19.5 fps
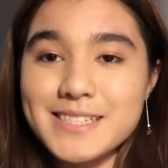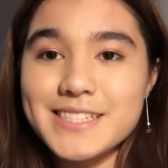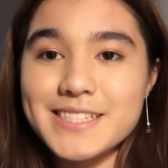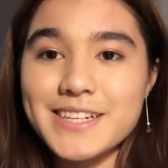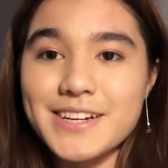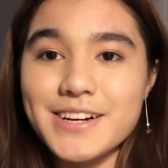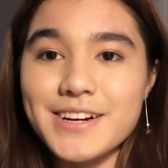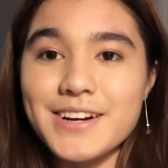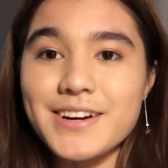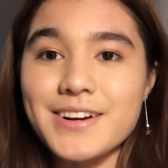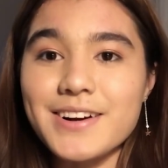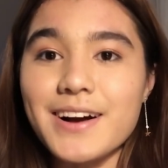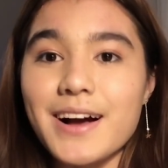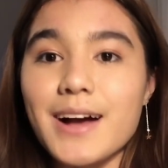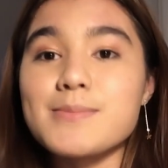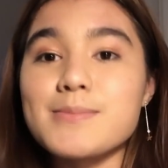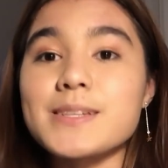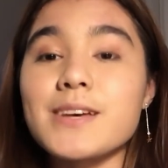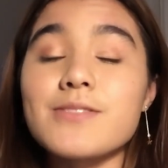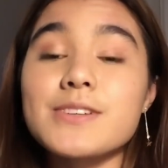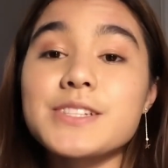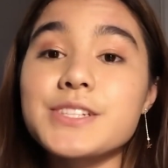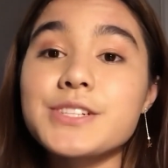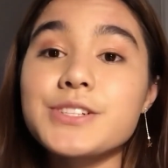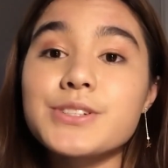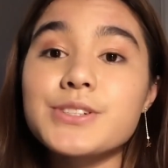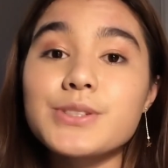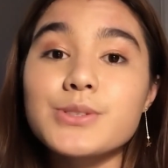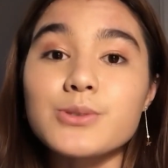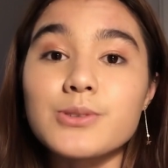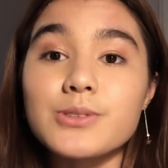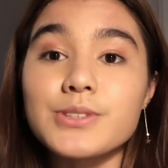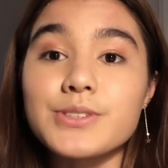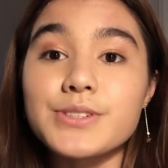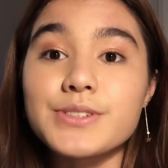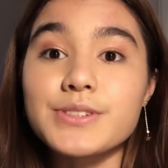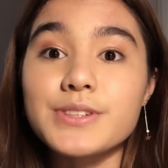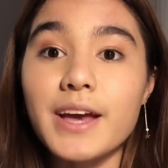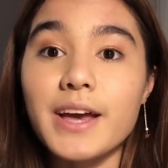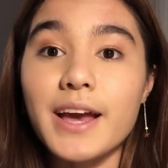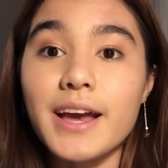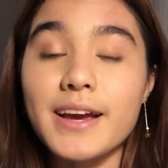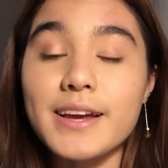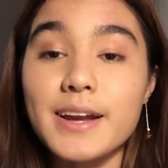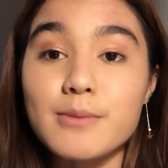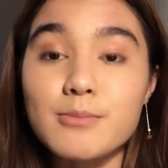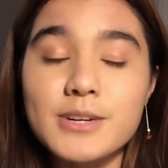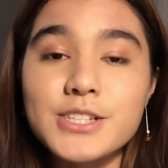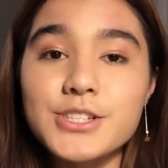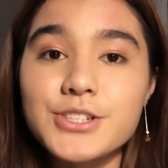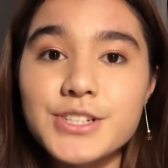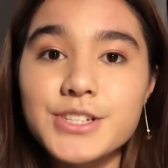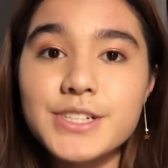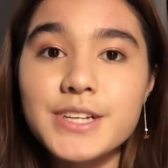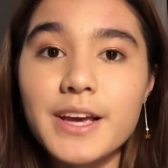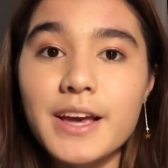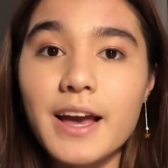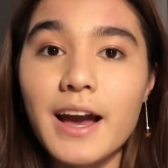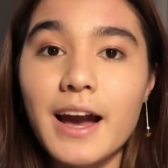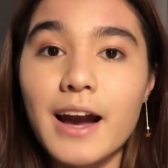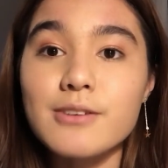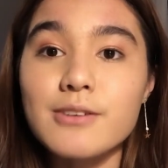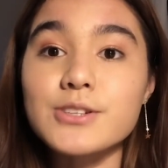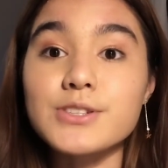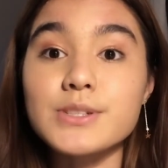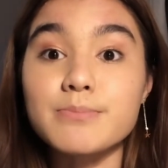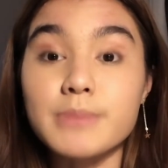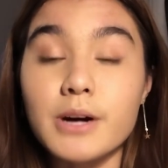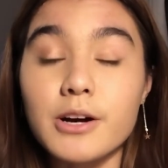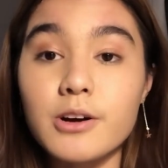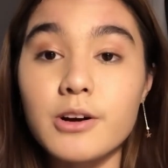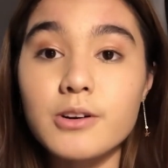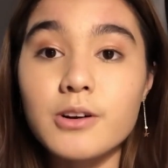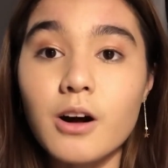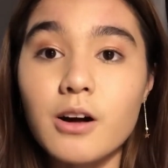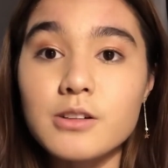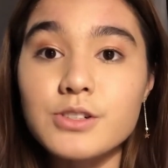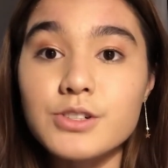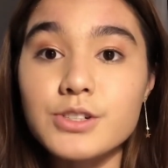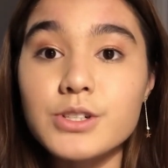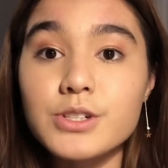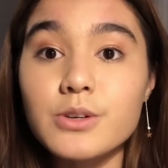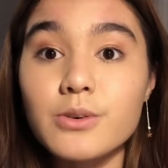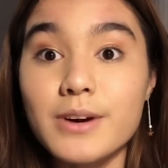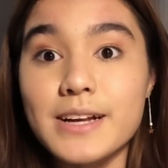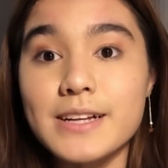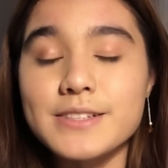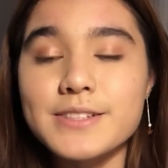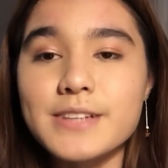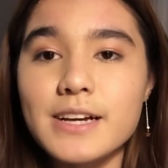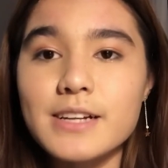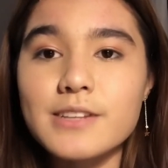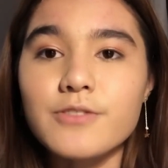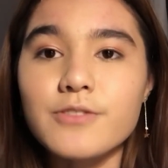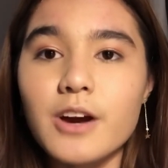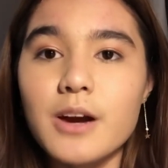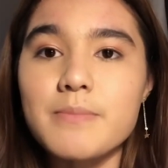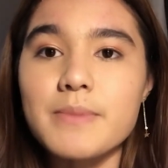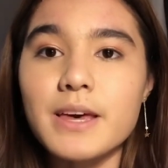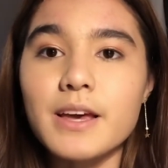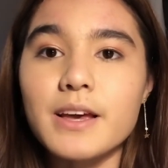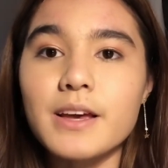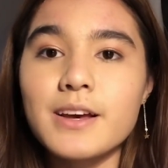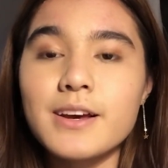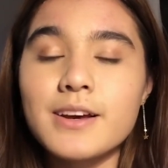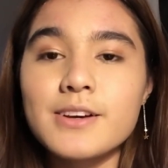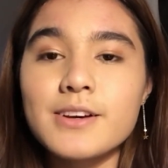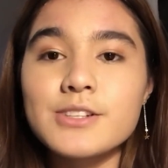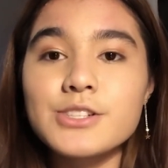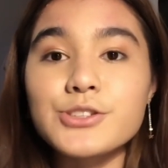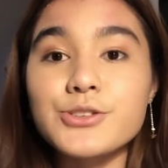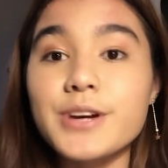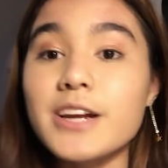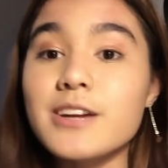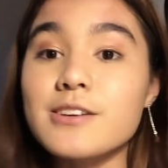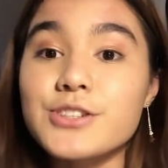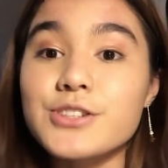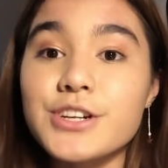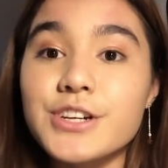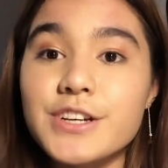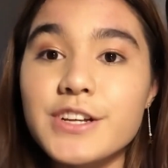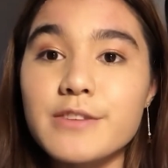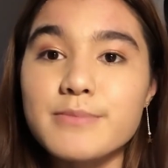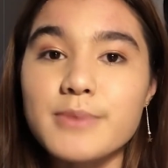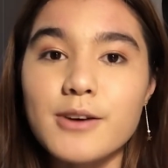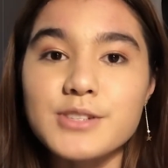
is Adara. I'm 17 years old, and I'm researching how to use bugger culture or insect farming to create alternative